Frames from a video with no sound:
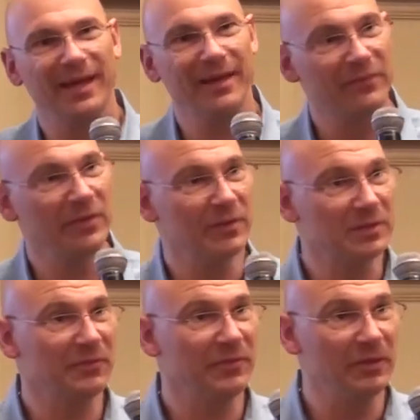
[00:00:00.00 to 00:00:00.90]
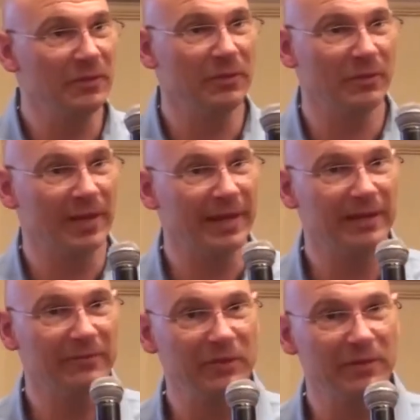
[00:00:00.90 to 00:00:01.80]
And for those of you who are
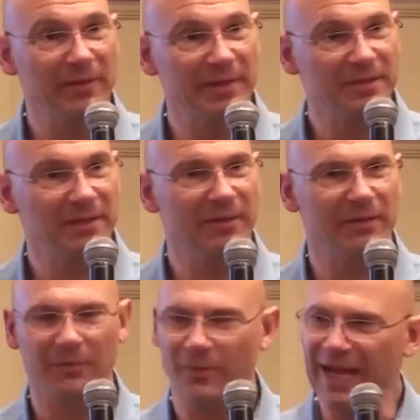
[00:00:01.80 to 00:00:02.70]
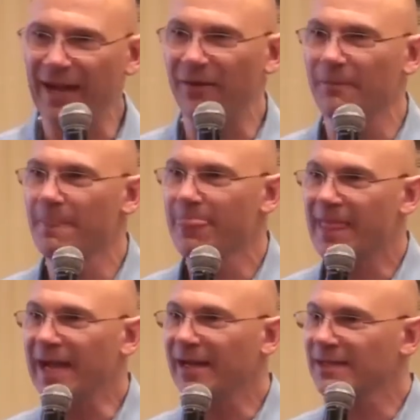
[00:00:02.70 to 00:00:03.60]
kind of new to this, you're going, wow,
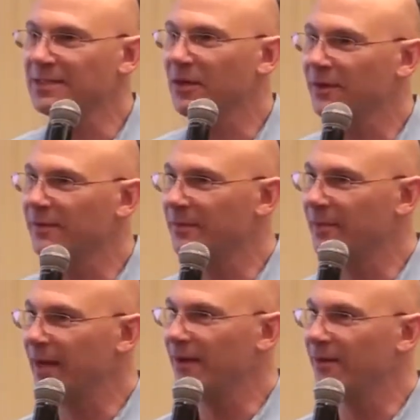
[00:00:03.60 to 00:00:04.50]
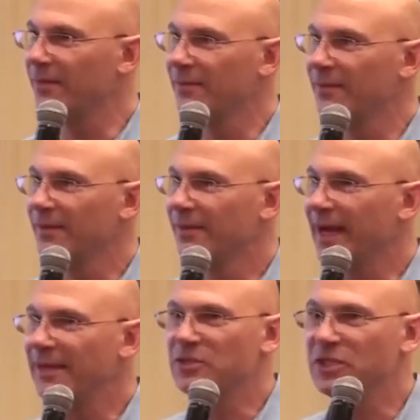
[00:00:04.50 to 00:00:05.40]
that guy's talking about
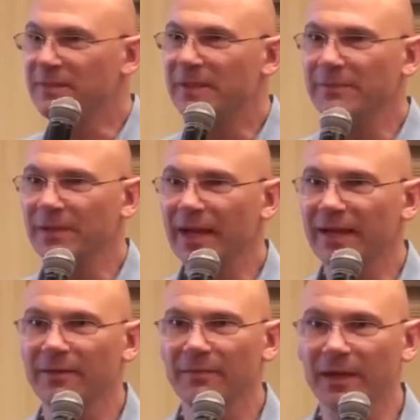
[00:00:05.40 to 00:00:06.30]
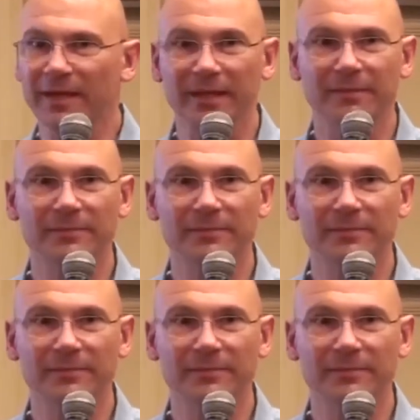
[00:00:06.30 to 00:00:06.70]
how to cheat people out of their money.